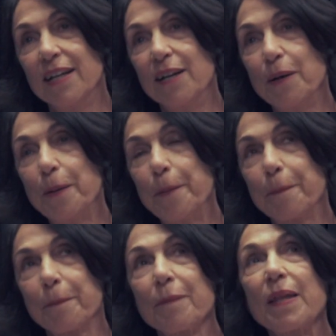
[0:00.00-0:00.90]

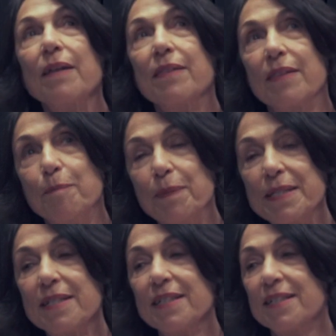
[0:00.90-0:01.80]
The
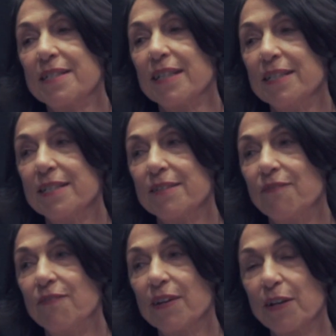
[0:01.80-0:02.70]
business is
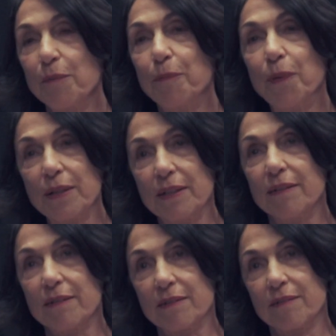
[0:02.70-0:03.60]
very
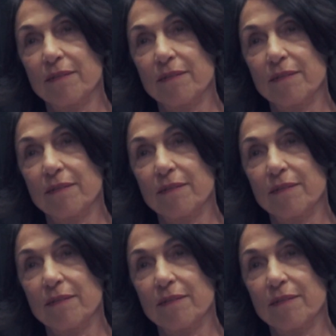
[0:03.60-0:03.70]
important.